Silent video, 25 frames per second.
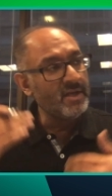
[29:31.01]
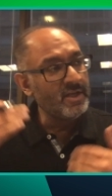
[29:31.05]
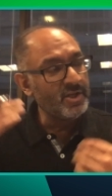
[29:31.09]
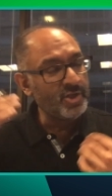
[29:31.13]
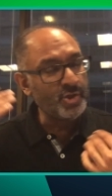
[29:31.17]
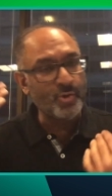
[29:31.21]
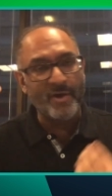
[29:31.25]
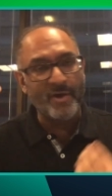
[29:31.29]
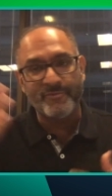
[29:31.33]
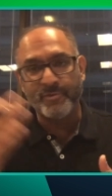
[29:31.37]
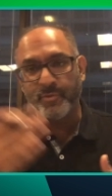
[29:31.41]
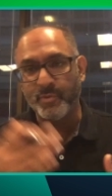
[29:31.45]

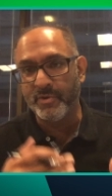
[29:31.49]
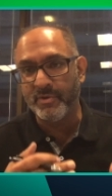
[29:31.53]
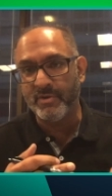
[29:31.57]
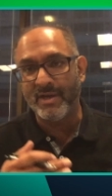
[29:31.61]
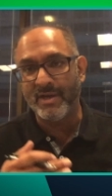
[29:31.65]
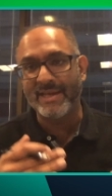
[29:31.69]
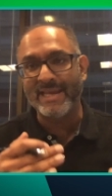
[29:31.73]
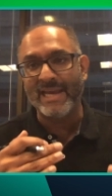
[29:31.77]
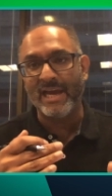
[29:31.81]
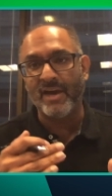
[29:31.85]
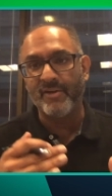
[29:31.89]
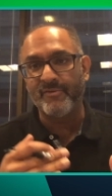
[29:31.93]
you have to
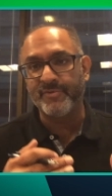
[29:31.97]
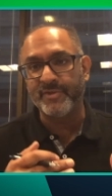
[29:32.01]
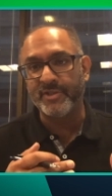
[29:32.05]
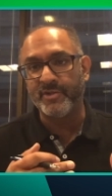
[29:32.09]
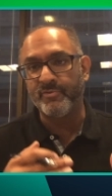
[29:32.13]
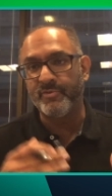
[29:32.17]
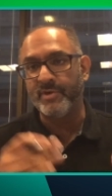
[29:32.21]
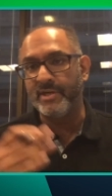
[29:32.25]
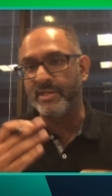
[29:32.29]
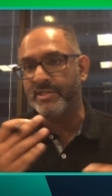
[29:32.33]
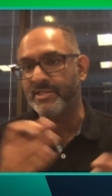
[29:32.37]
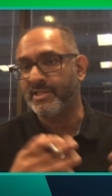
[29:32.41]
account for the
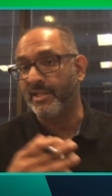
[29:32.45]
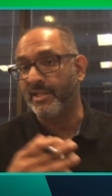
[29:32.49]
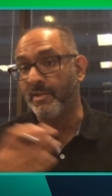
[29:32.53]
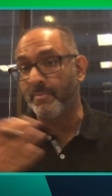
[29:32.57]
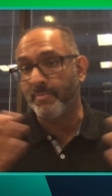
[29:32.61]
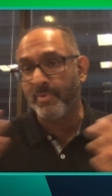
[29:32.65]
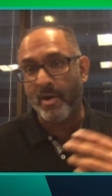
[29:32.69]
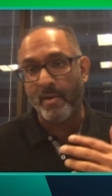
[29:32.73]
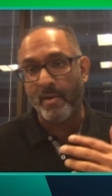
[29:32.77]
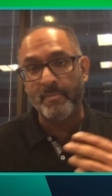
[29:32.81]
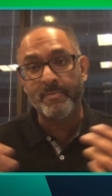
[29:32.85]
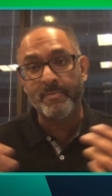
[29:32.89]
risk and the
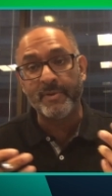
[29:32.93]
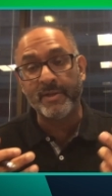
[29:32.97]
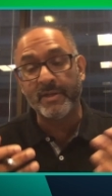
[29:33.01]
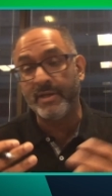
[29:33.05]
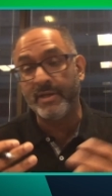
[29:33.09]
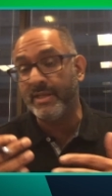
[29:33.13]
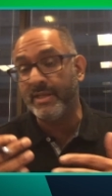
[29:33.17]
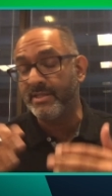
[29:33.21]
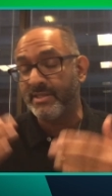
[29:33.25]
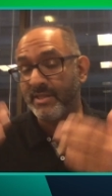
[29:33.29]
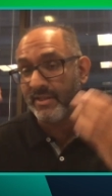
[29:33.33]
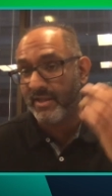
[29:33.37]

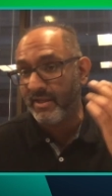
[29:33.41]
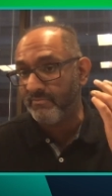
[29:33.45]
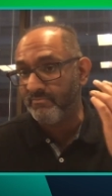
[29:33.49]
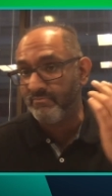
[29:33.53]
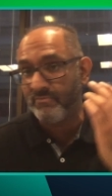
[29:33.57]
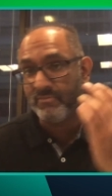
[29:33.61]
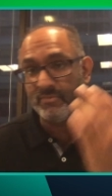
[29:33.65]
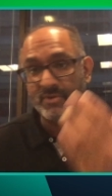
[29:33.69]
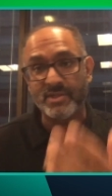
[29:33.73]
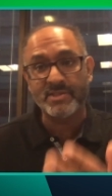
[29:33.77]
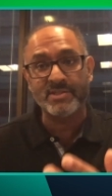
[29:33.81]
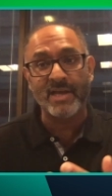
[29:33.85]
probabilities and then
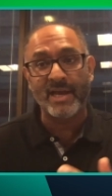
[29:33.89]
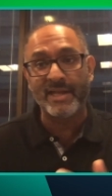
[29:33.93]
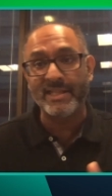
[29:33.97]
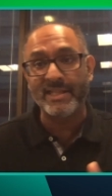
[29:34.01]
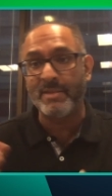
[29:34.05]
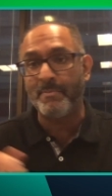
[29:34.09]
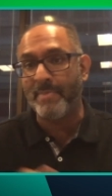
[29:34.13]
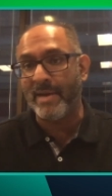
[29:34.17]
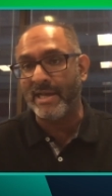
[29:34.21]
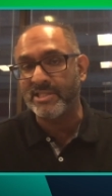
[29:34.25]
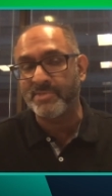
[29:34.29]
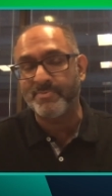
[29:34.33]
decide the
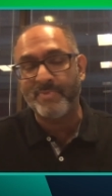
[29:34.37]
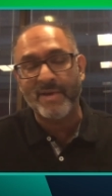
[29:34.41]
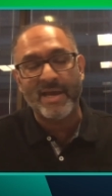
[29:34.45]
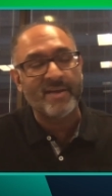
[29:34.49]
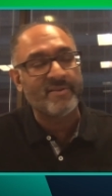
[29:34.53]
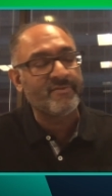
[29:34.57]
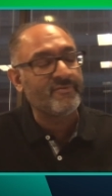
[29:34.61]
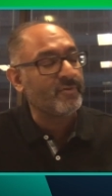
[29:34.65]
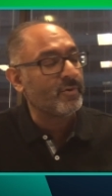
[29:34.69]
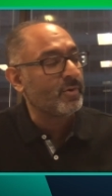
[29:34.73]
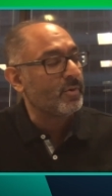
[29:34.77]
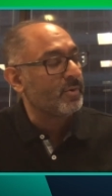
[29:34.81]
best
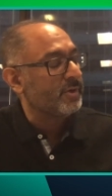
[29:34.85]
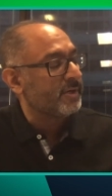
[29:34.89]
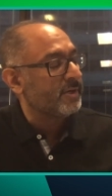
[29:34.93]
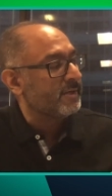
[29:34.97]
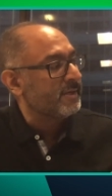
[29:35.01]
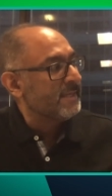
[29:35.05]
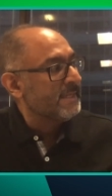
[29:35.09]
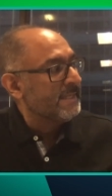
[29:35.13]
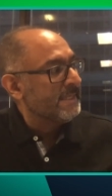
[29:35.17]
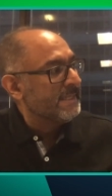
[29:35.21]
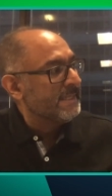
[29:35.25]
path forward.